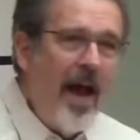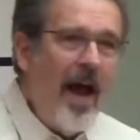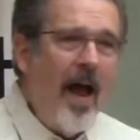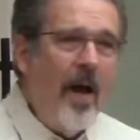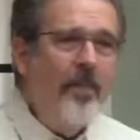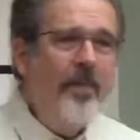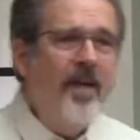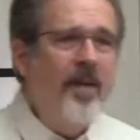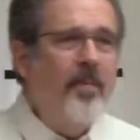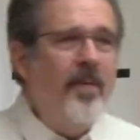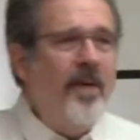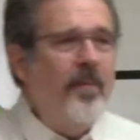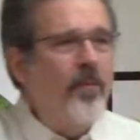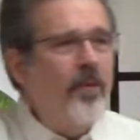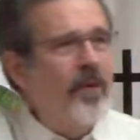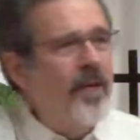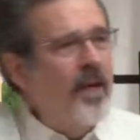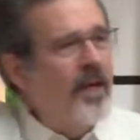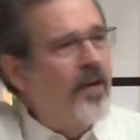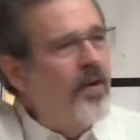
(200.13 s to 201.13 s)
How many
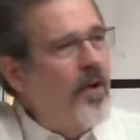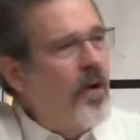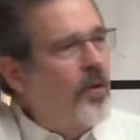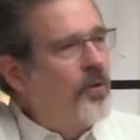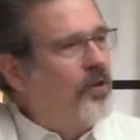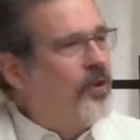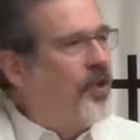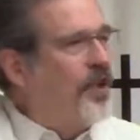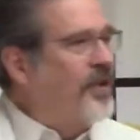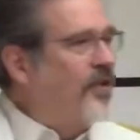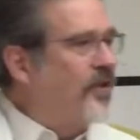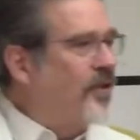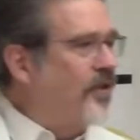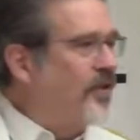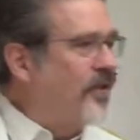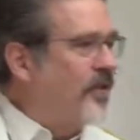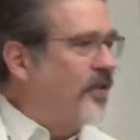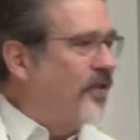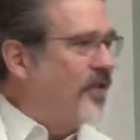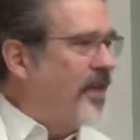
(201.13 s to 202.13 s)
people here know
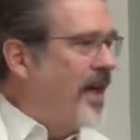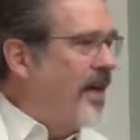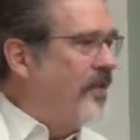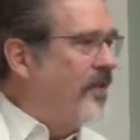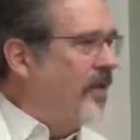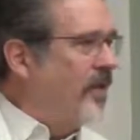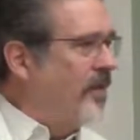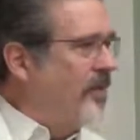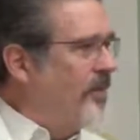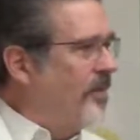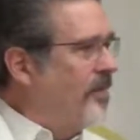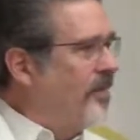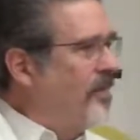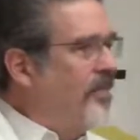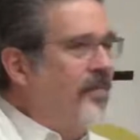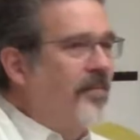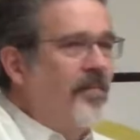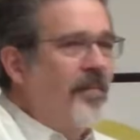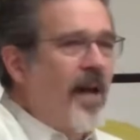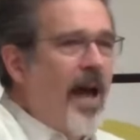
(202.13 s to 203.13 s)
Jesus as Savior?
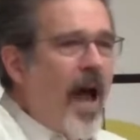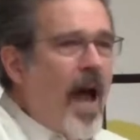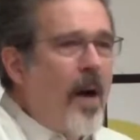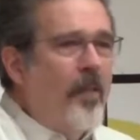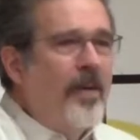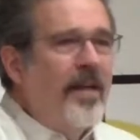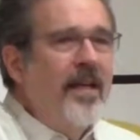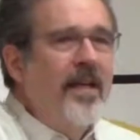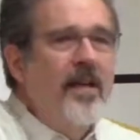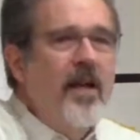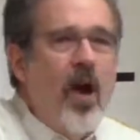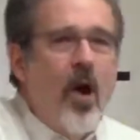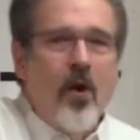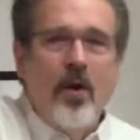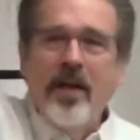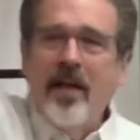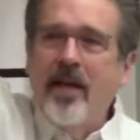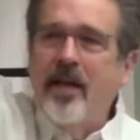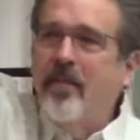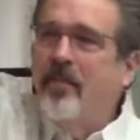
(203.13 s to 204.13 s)
How many
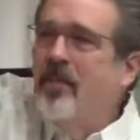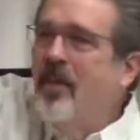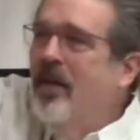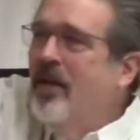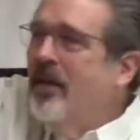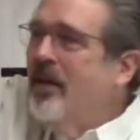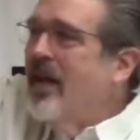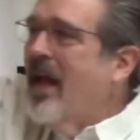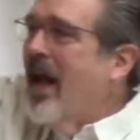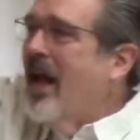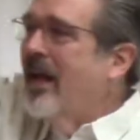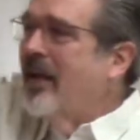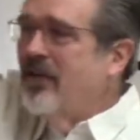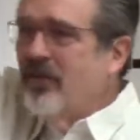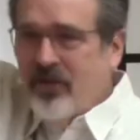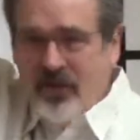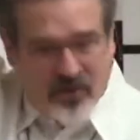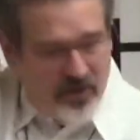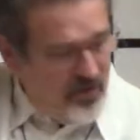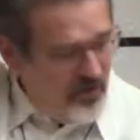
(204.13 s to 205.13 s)
know him
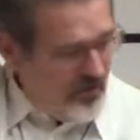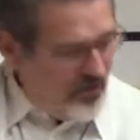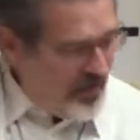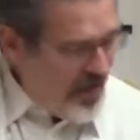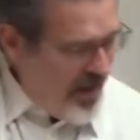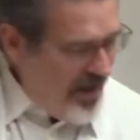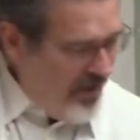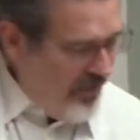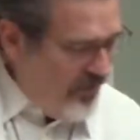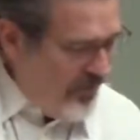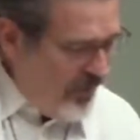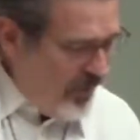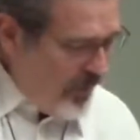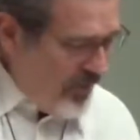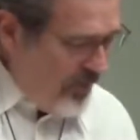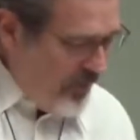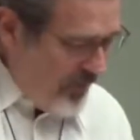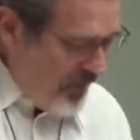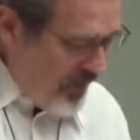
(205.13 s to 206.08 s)
as Savior?